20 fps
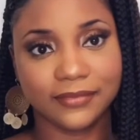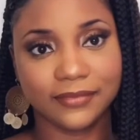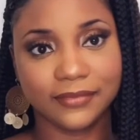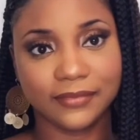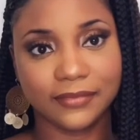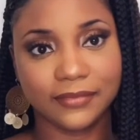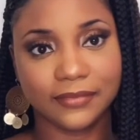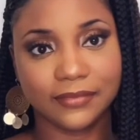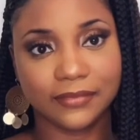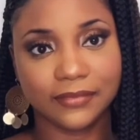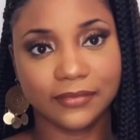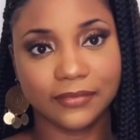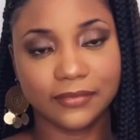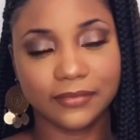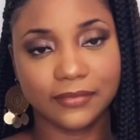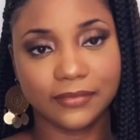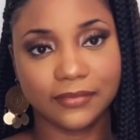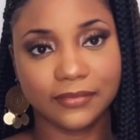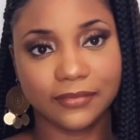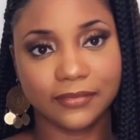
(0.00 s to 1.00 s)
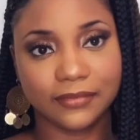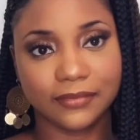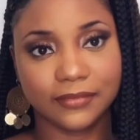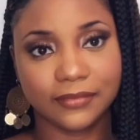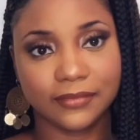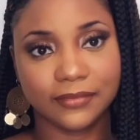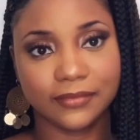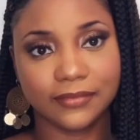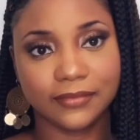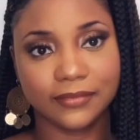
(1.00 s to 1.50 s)

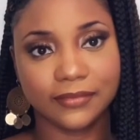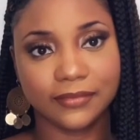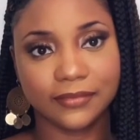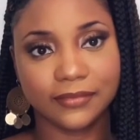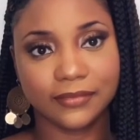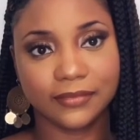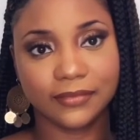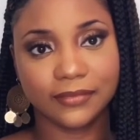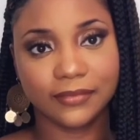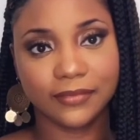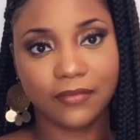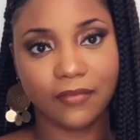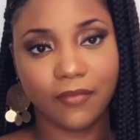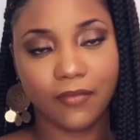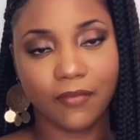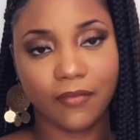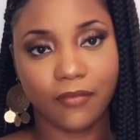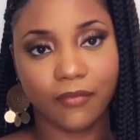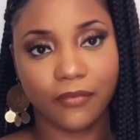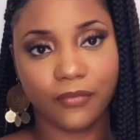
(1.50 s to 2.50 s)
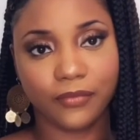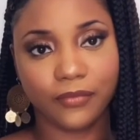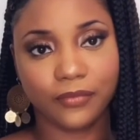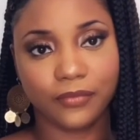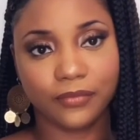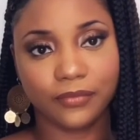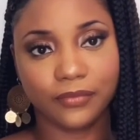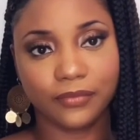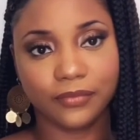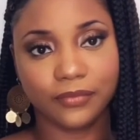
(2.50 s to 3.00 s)

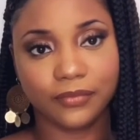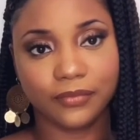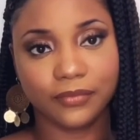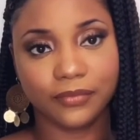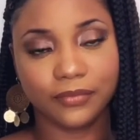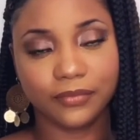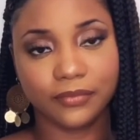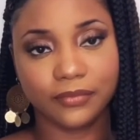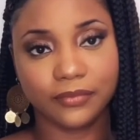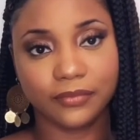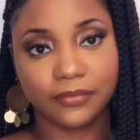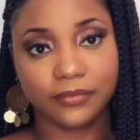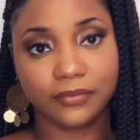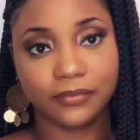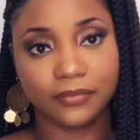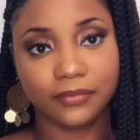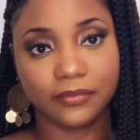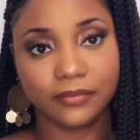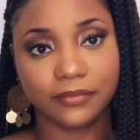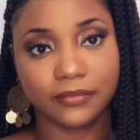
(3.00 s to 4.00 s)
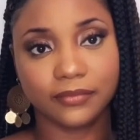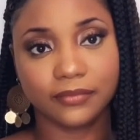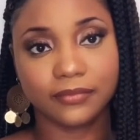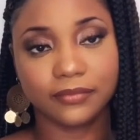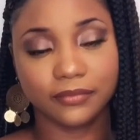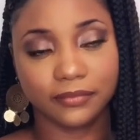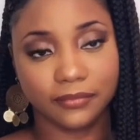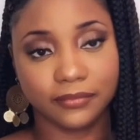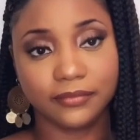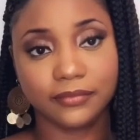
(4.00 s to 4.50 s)

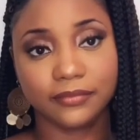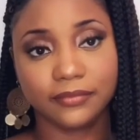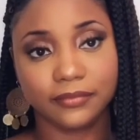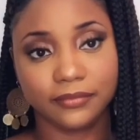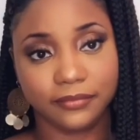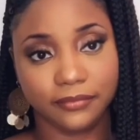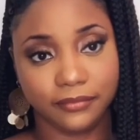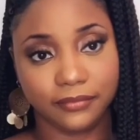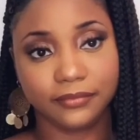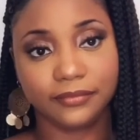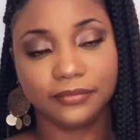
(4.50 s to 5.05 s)
(silent)